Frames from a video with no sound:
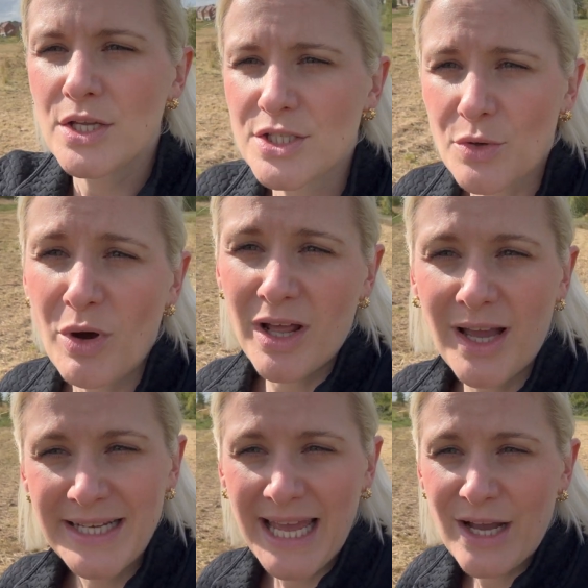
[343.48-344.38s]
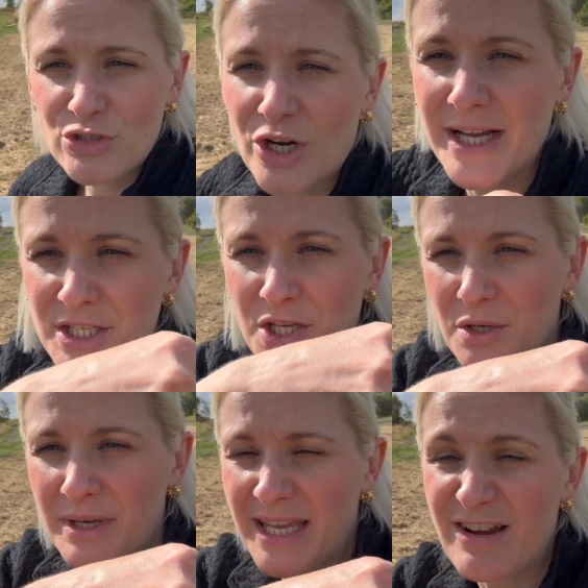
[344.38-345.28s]
So while I now try
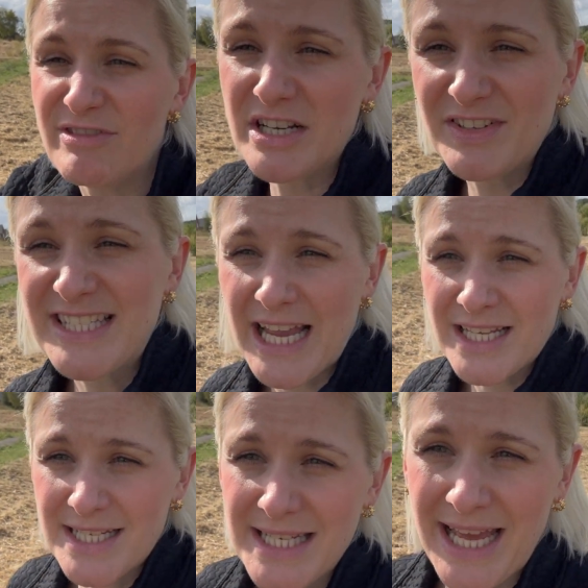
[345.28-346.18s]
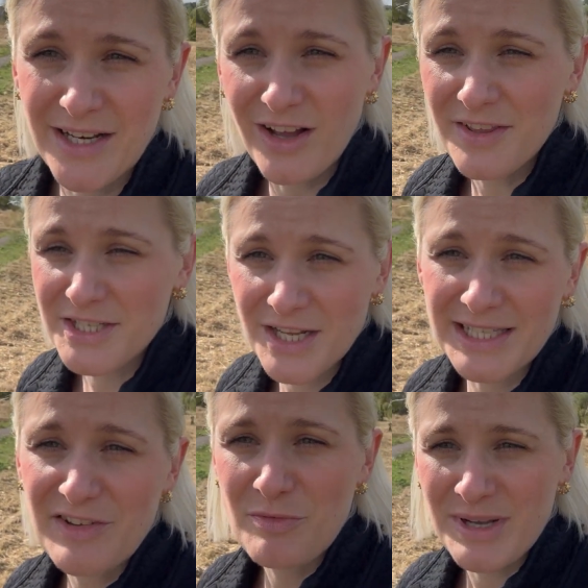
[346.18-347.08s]
to get rid of a second tan line that I've
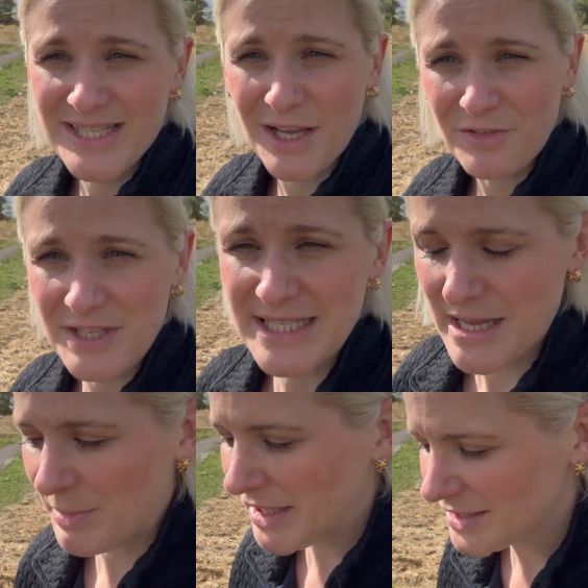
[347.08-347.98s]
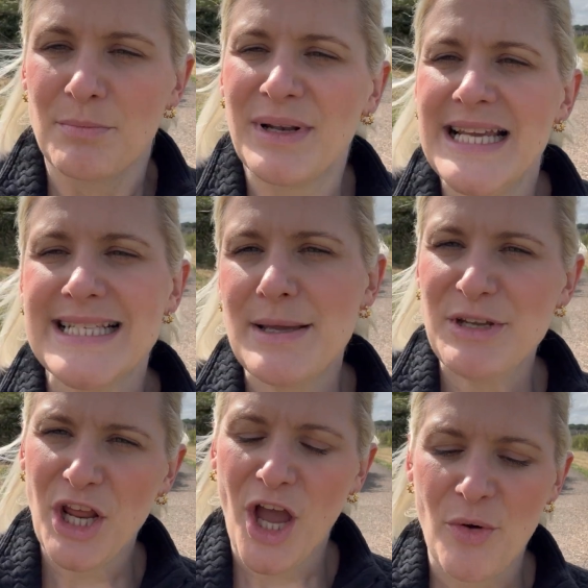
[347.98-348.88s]
given myself this summer, please let me
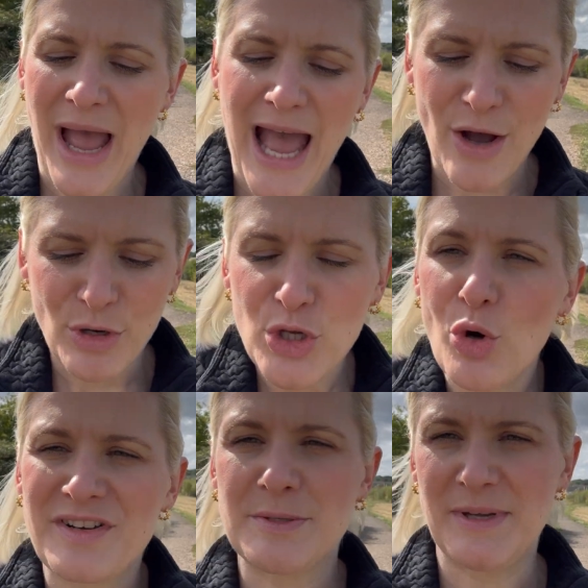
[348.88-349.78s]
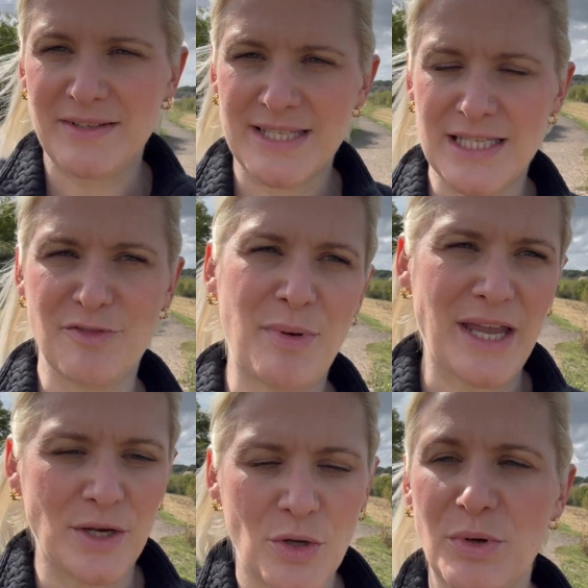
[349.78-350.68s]
know how your experiences have
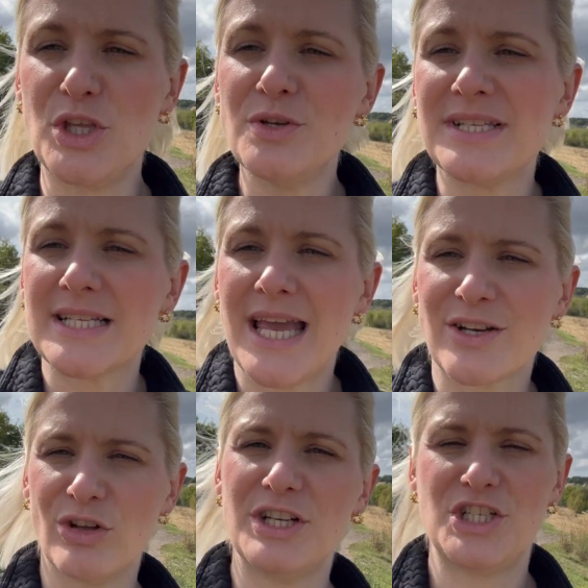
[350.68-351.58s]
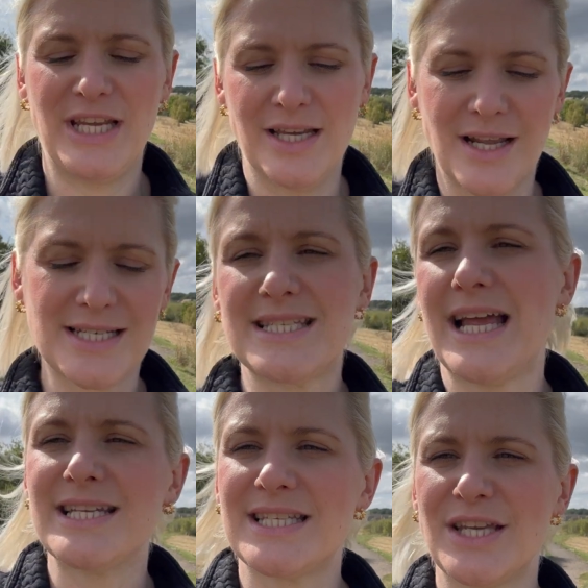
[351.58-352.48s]
been with using technology and
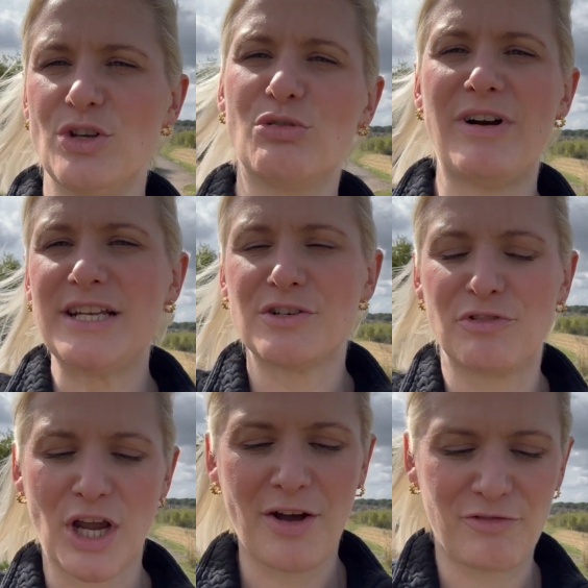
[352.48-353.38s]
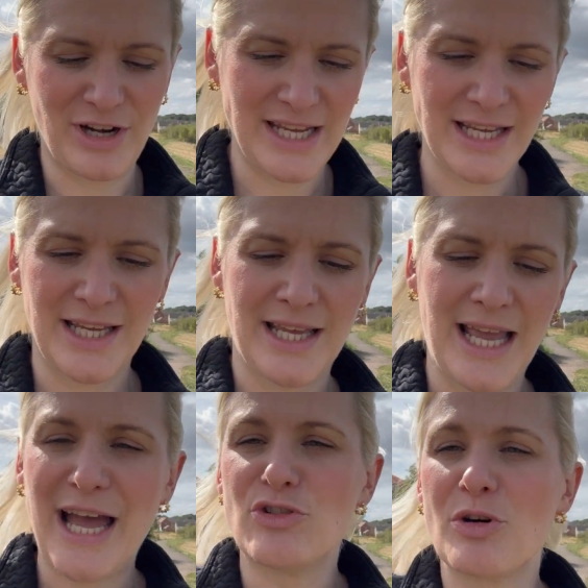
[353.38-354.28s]
understanding your rate of recovery
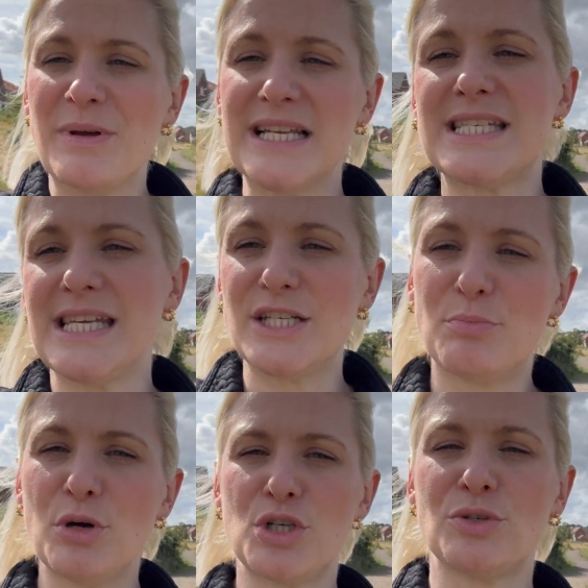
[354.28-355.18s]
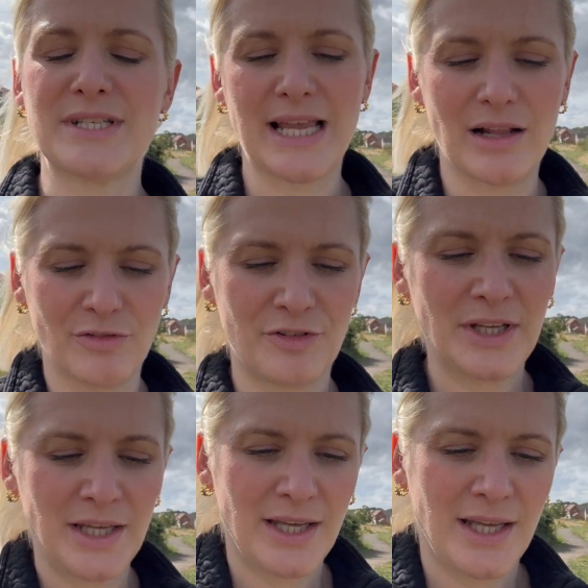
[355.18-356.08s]
and your ability to push yourself.
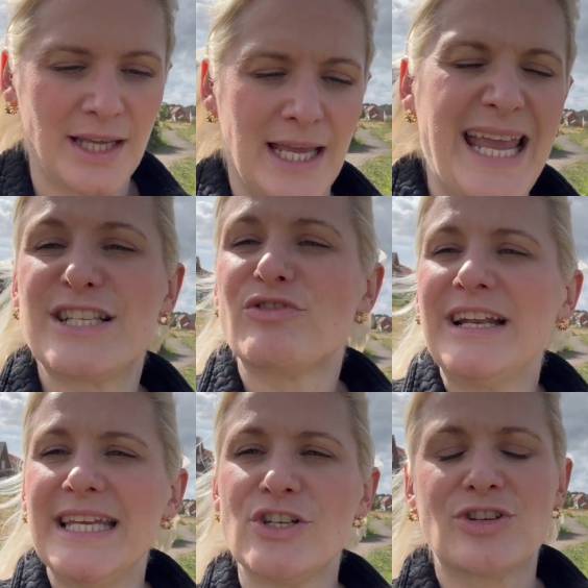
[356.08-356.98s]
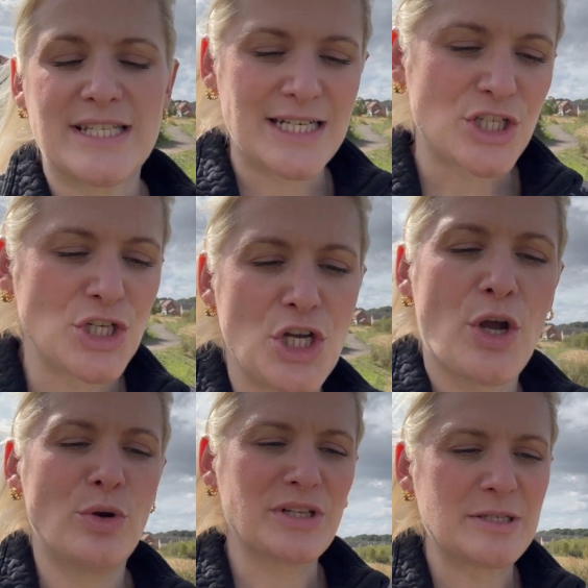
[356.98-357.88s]
It's really interesting to know
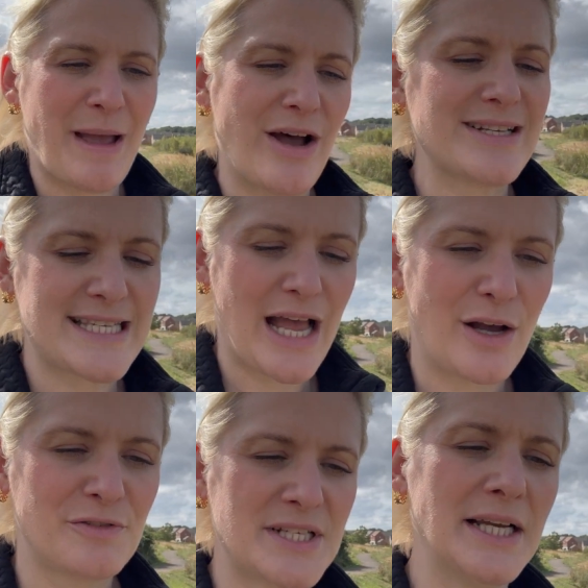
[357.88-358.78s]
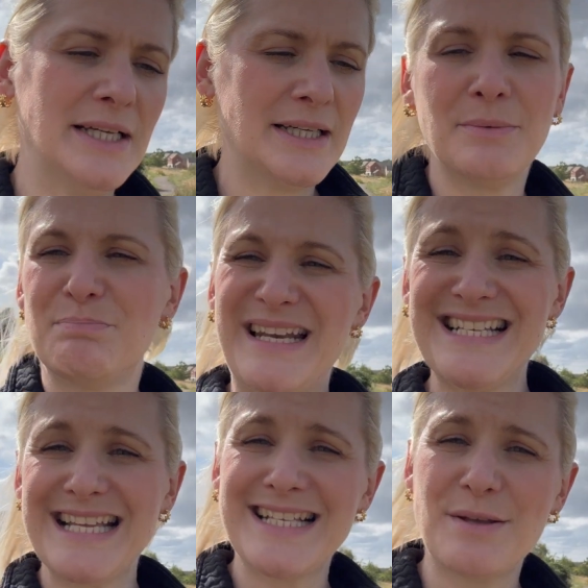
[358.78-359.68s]
lots about ourselves, but is
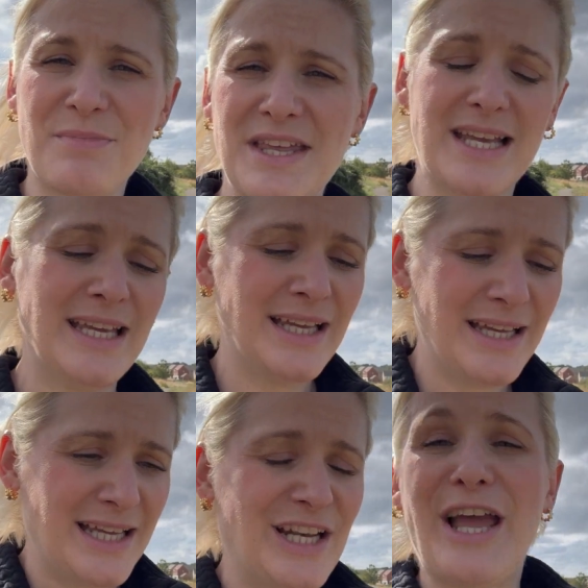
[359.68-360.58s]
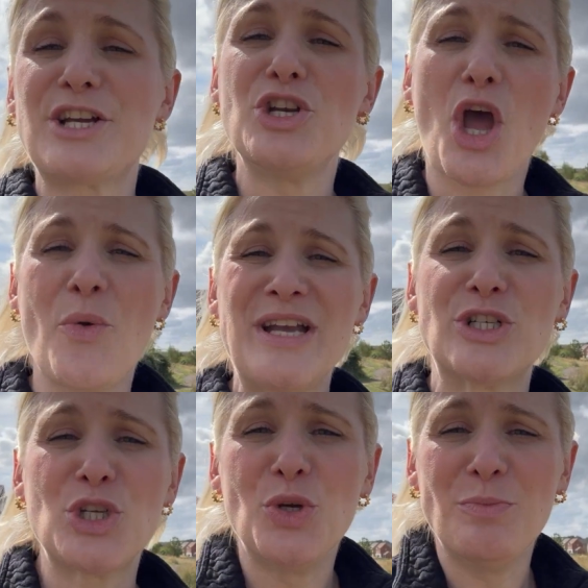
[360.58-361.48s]
there something like knowing
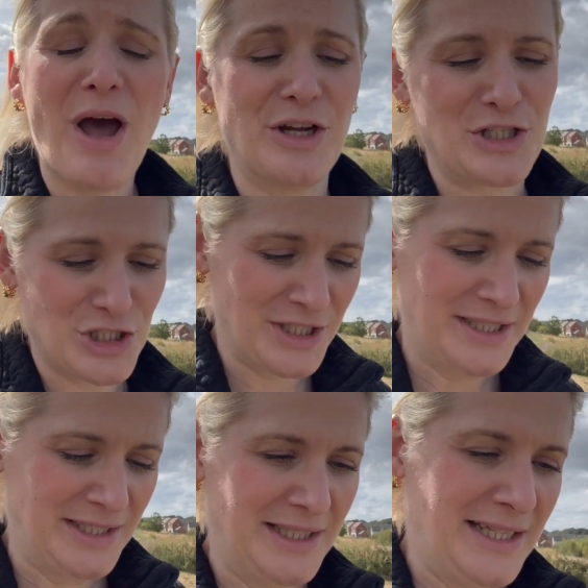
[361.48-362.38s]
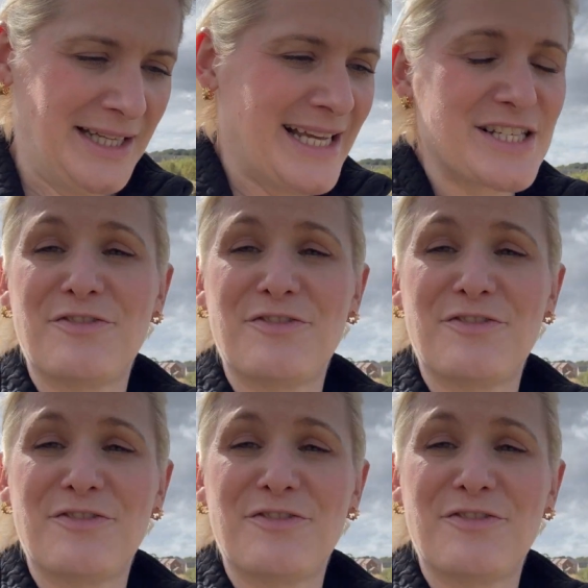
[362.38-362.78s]
too much? It's a